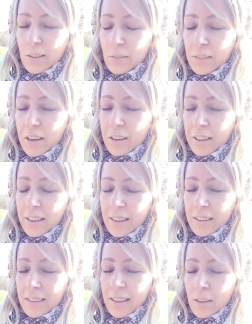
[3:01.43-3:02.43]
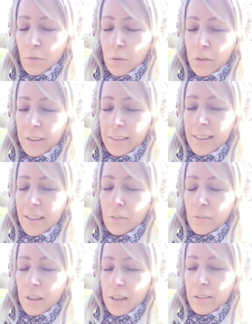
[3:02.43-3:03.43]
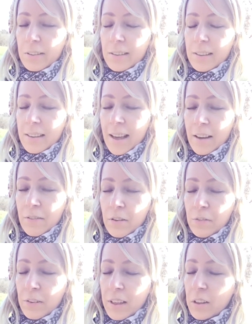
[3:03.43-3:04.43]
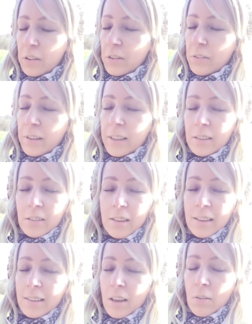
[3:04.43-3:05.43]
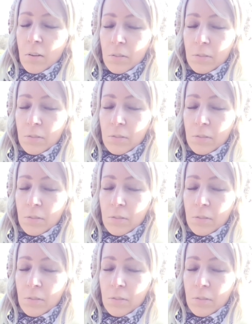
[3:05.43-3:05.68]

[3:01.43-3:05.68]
darkness, any worries, any fears, everything you are ready to let go of.